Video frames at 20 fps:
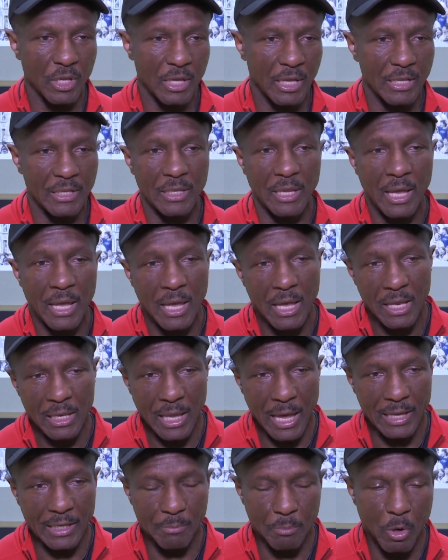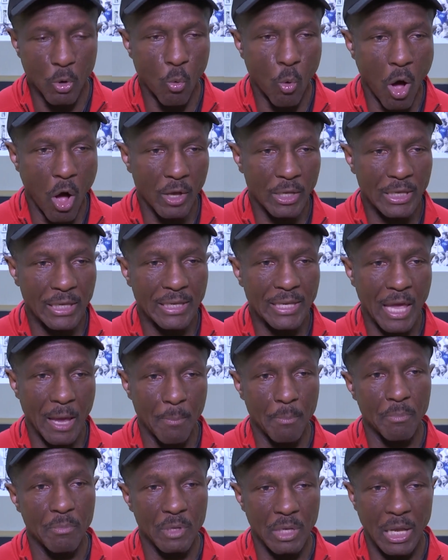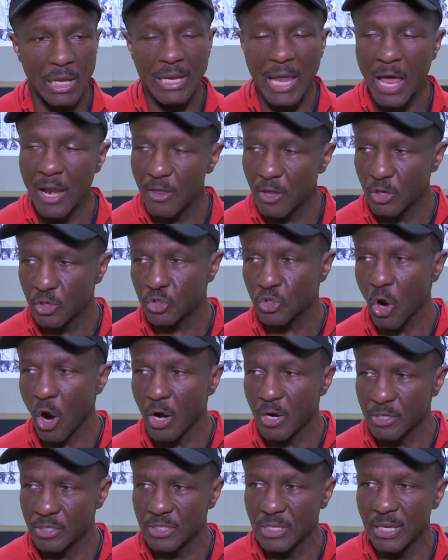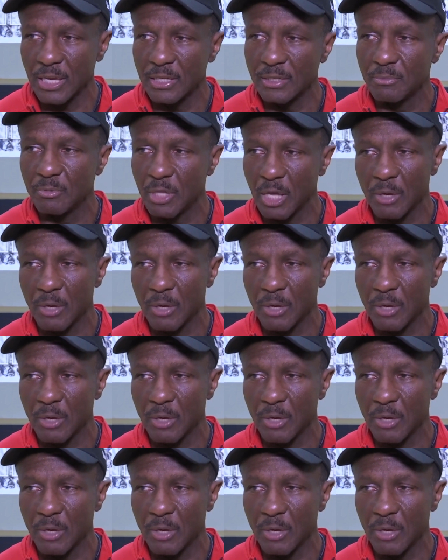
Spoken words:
and like Milwaukee kept a lot of their starters in.